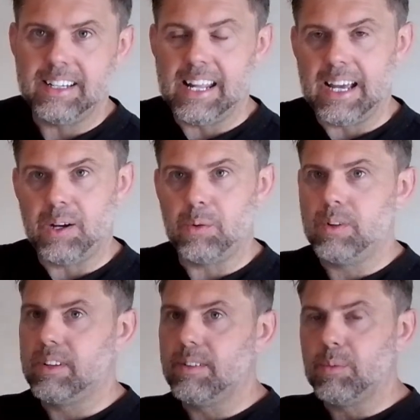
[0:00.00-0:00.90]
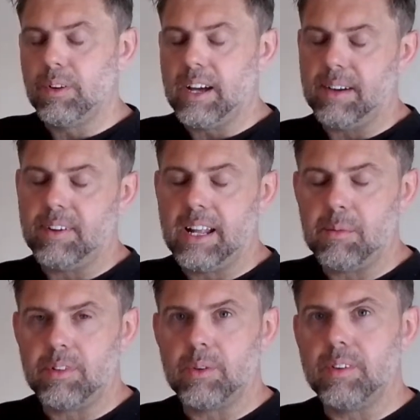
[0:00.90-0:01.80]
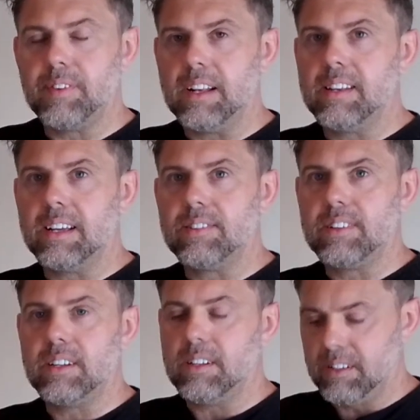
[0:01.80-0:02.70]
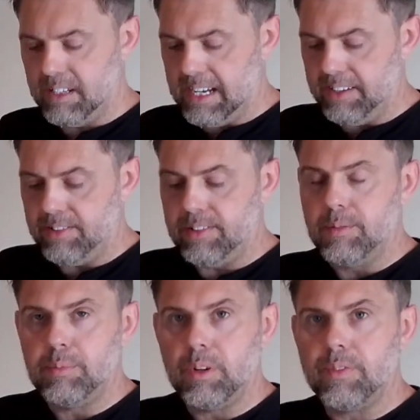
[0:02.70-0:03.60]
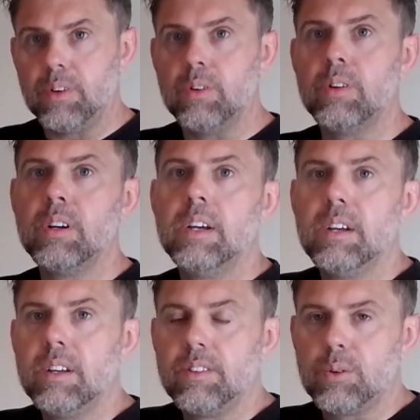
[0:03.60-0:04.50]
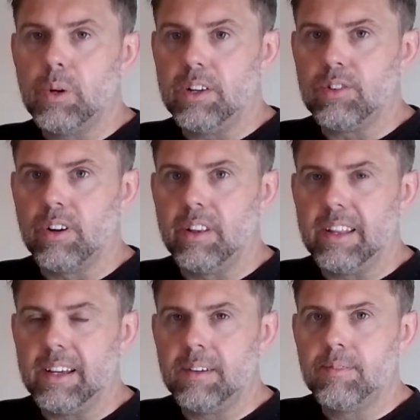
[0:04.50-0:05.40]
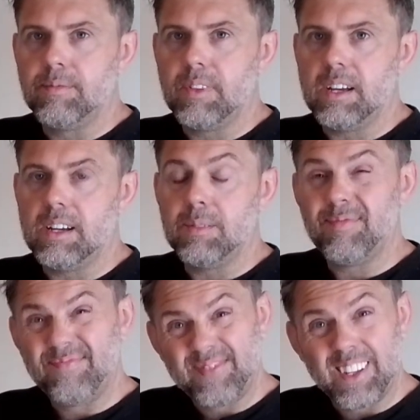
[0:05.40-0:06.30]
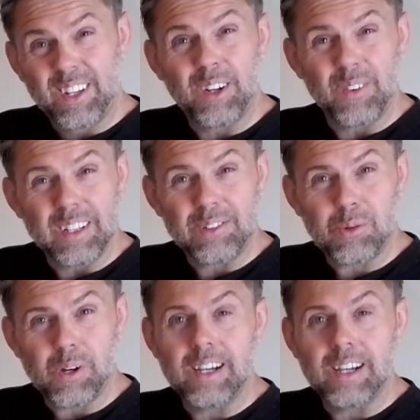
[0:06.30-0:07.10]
and now we have an absolutely fantastic, nice, beautiful square joint there. Not really